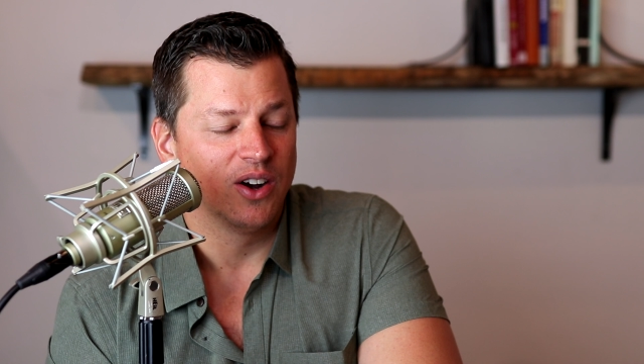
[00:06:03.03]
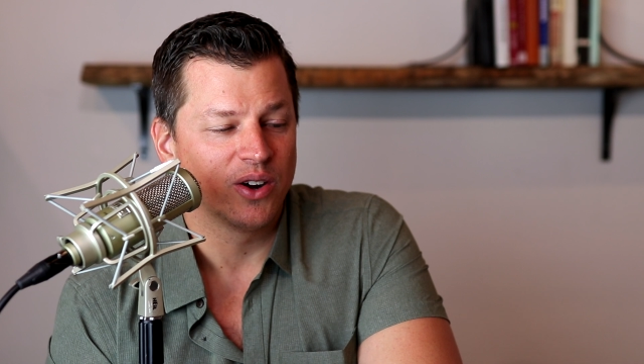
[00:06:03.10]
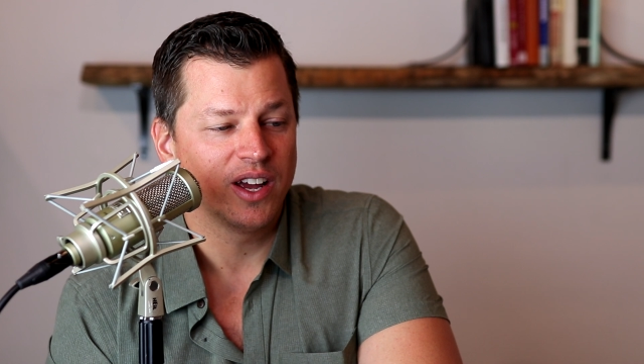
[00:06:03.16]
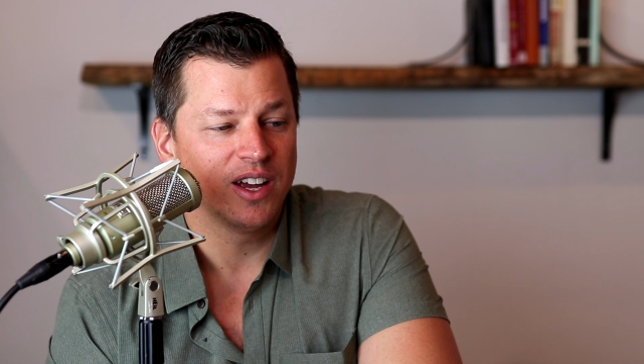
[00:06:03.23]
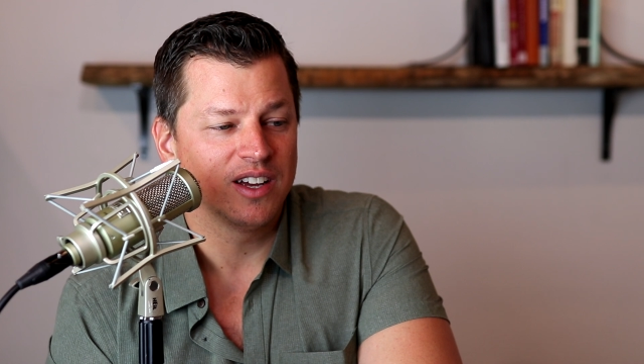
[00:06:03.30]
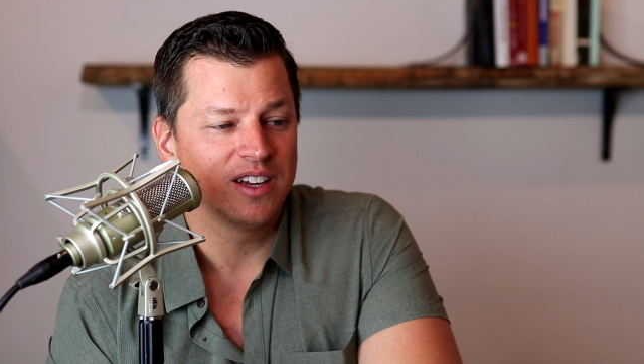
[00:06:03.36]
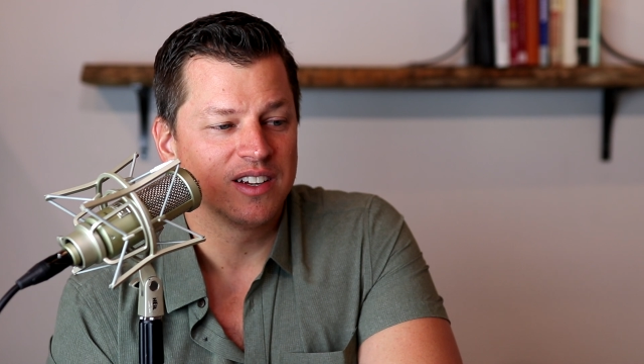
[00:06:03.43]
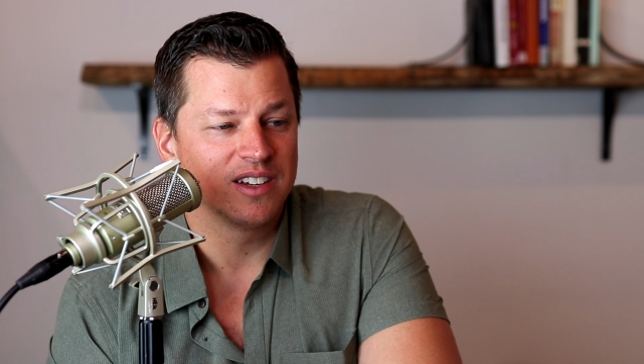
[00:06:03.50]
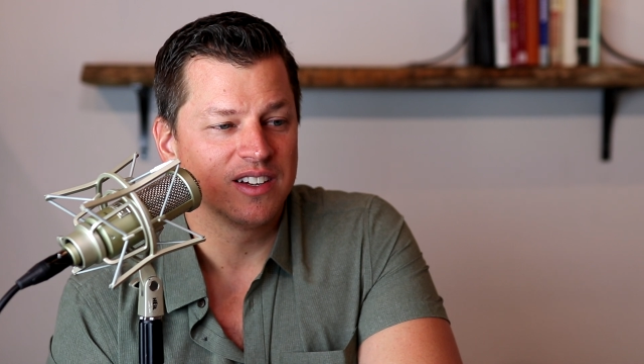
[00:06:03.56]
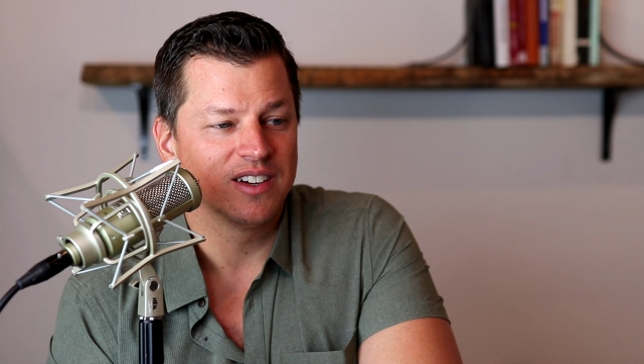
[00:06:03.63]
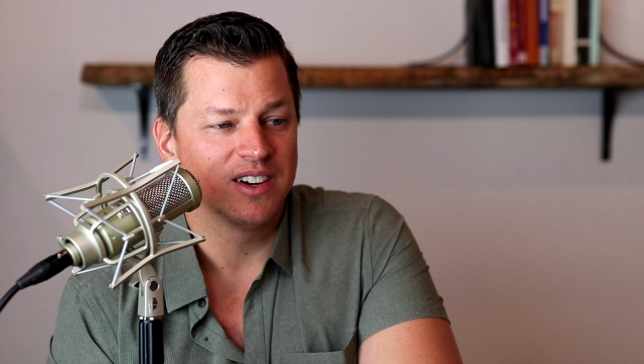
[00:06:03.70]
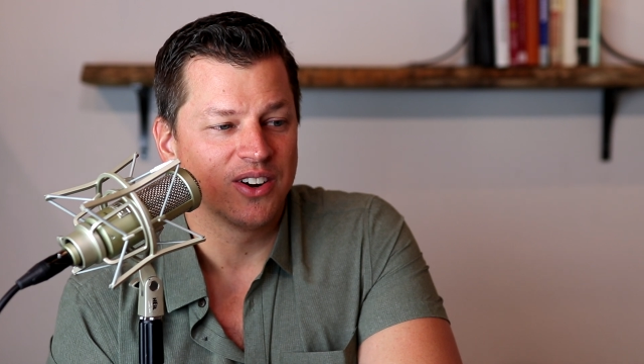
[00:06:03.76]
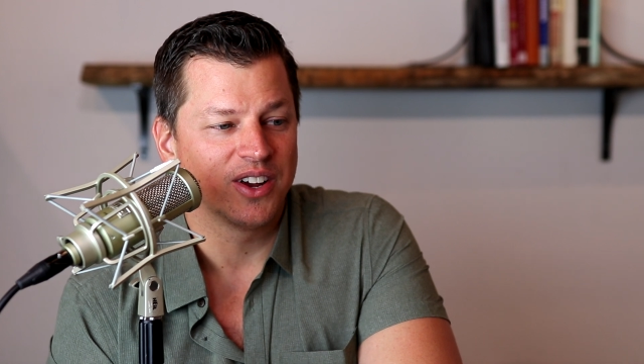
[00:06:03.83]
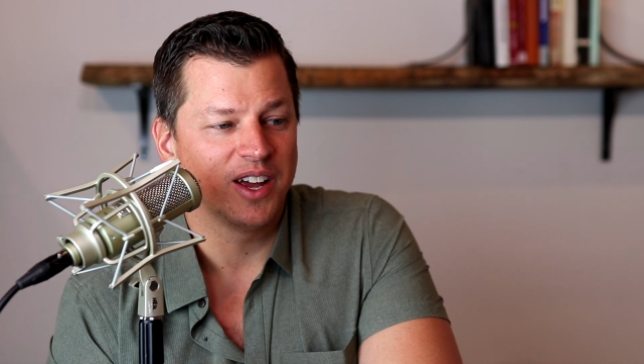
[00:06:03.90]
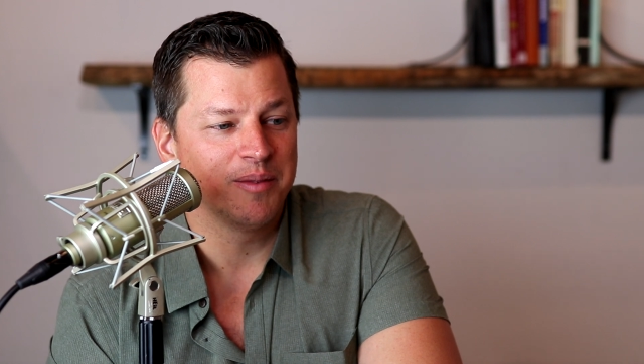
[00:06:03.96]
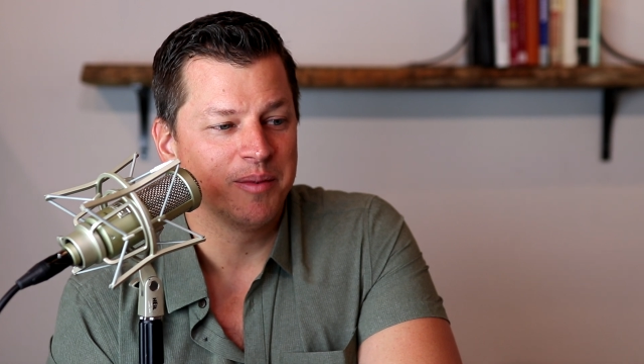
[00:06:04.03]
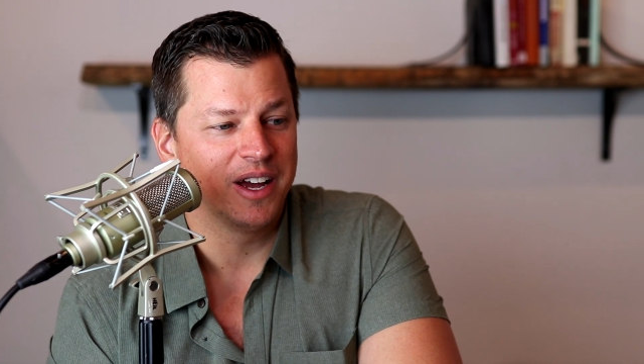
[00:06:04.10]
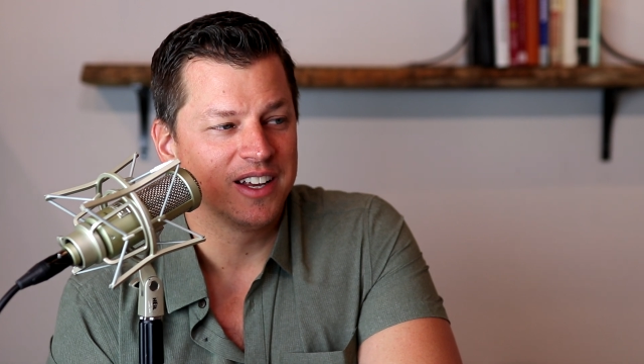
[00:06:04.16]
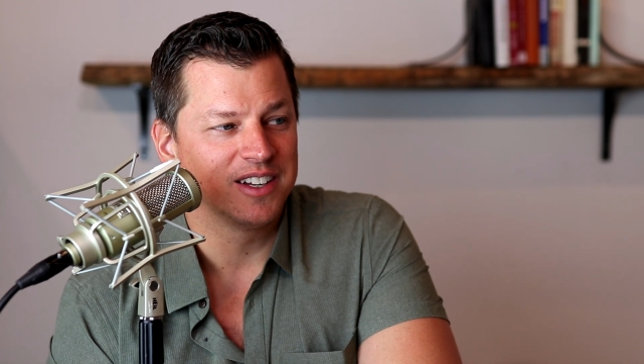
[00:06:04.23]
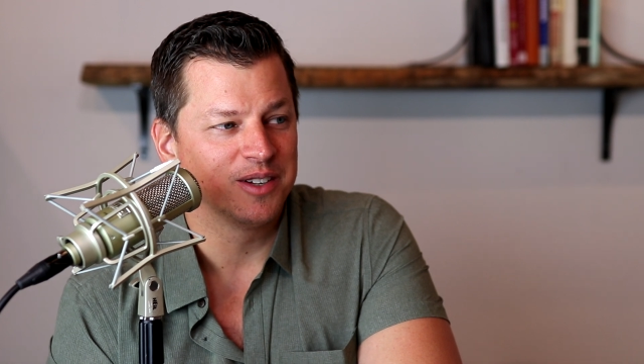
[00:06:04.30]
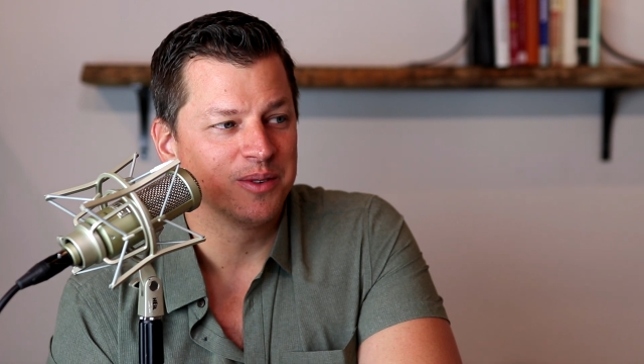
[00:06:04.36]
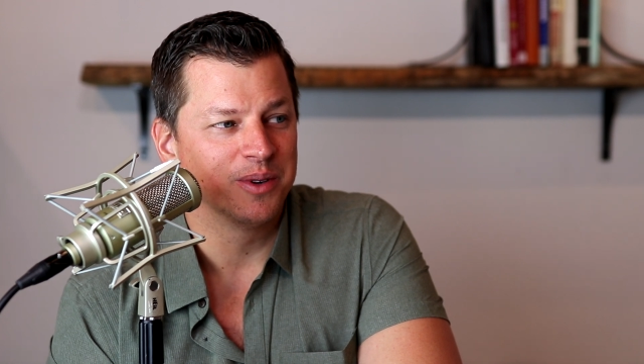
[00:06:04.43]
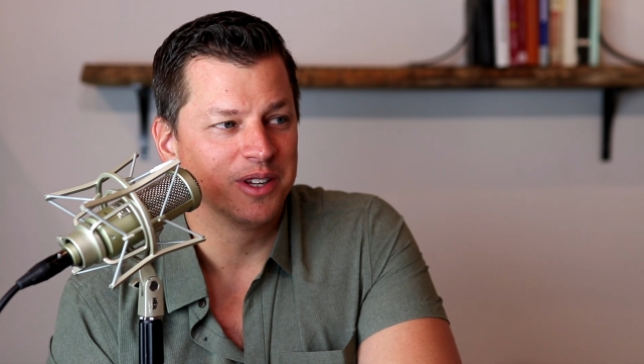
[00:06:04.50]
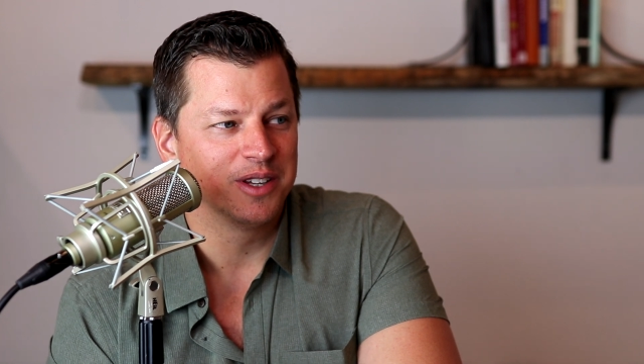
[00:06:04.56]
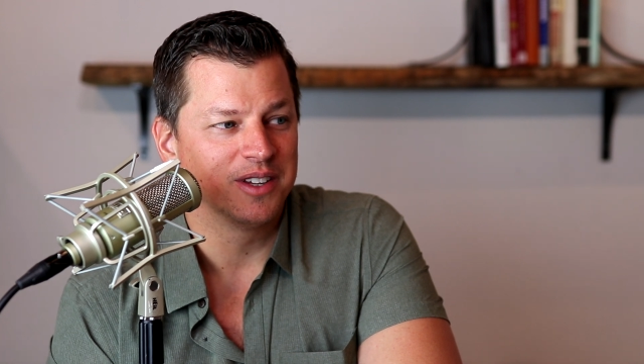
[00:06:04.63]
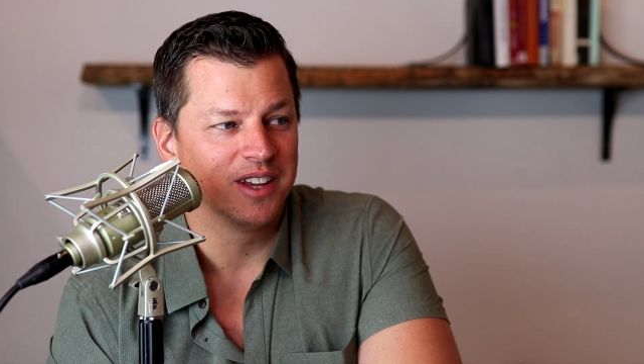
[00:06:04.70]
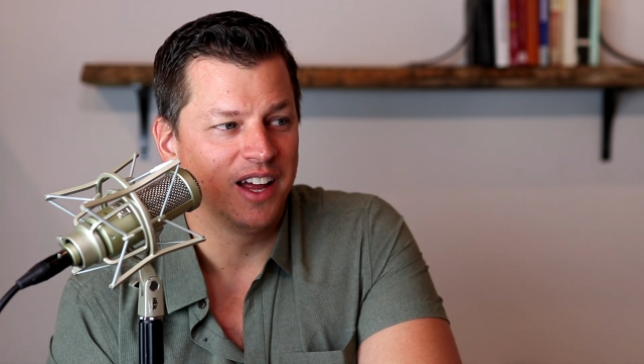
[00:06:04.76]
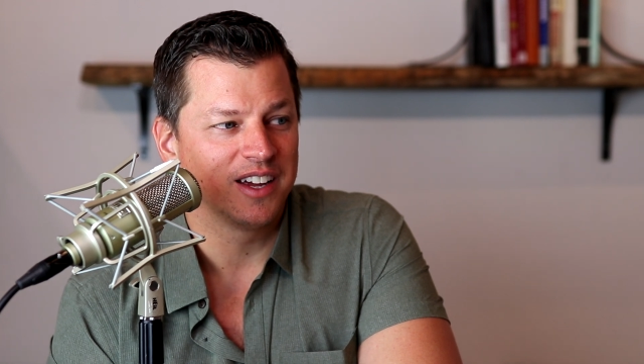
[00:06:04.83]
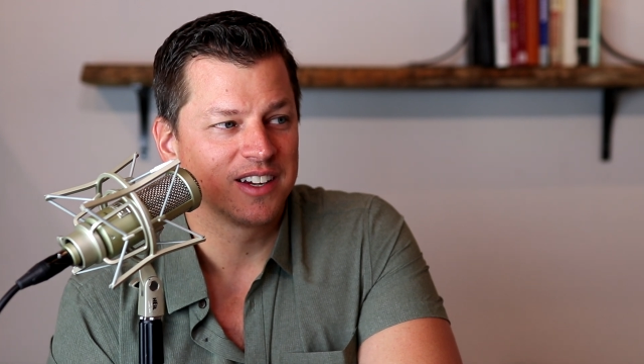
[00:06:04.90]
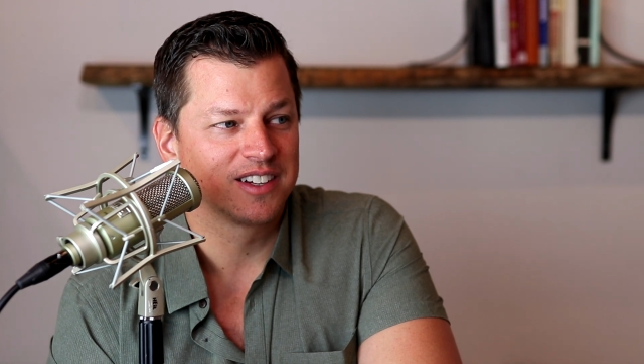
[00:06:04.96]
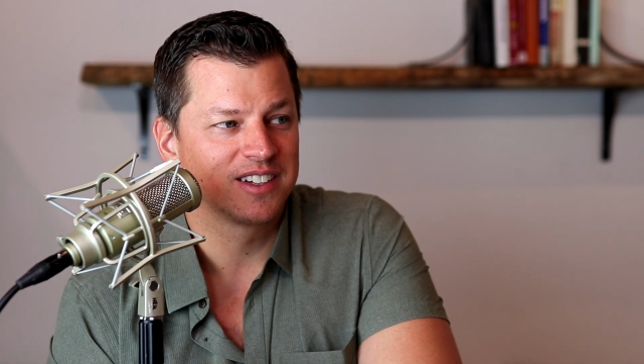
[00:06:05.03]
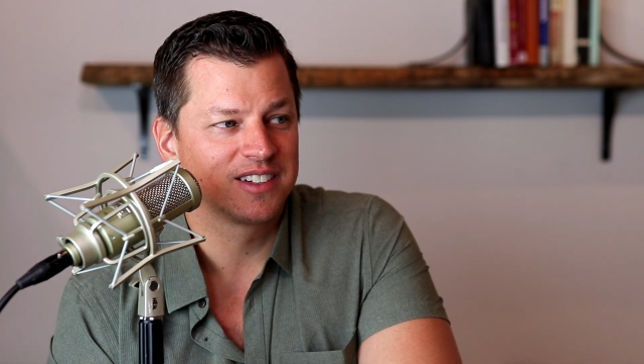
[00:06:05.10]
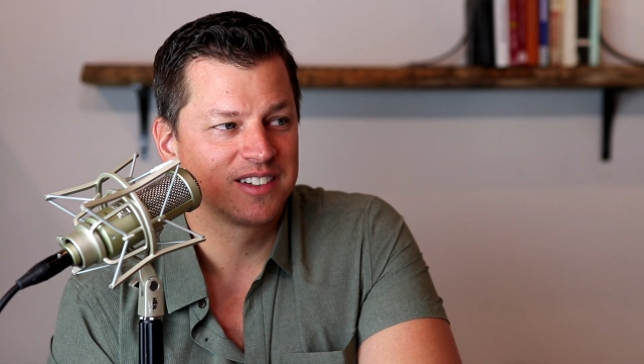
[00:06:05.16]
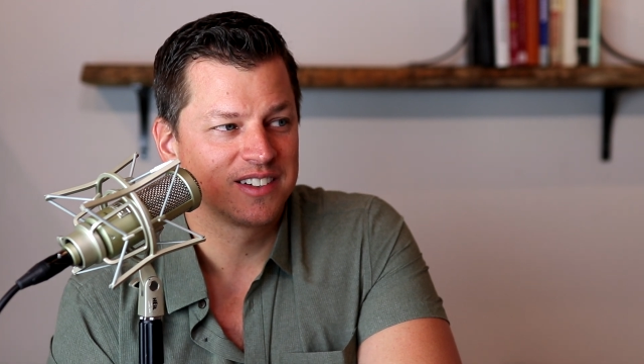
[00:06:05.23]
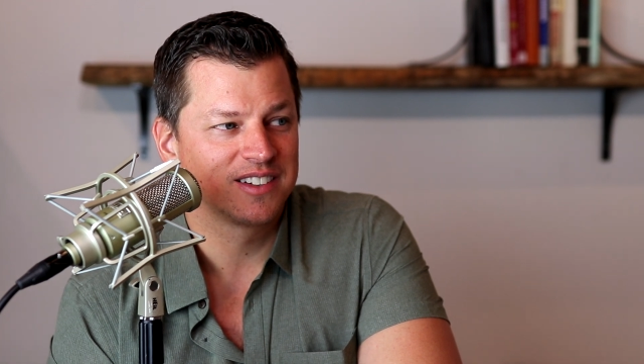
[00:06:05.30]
okay, man, you really like